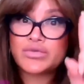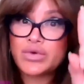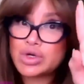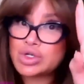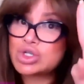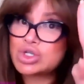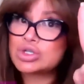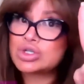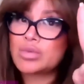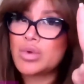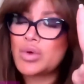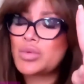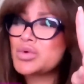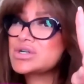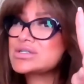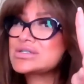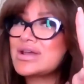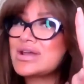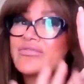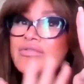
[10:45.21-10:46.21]
First of all,
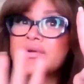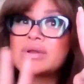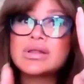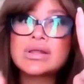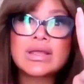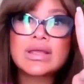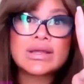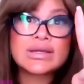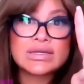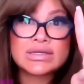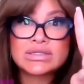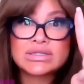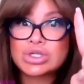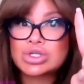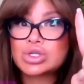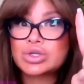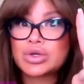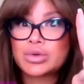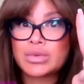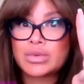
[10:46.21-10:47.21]
we're definitely addicted
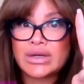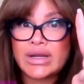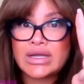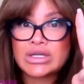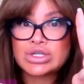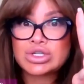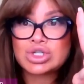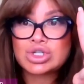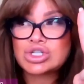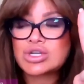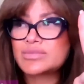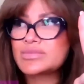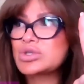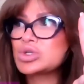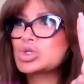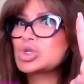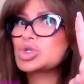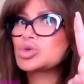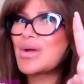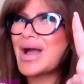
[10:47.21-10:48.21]
to the relationship,
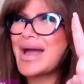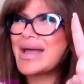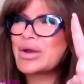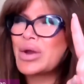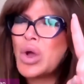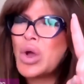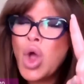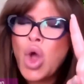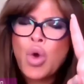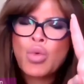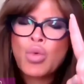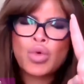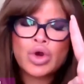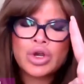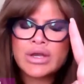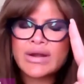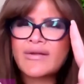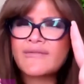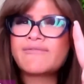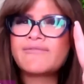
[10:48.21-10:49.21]
to try to, we're
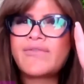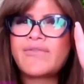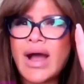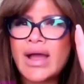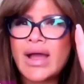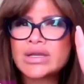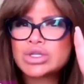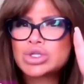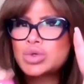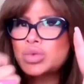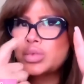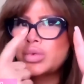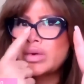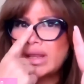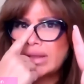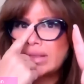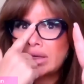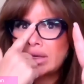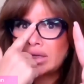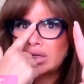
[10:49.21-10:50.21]
going to fight to
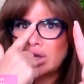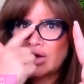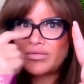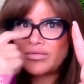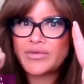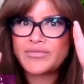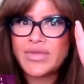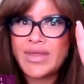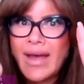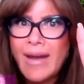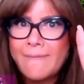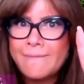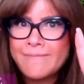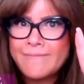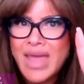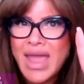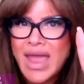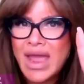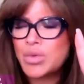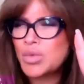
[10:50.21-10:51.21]
win the love of that
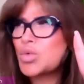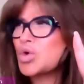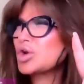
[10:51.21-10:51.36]
man.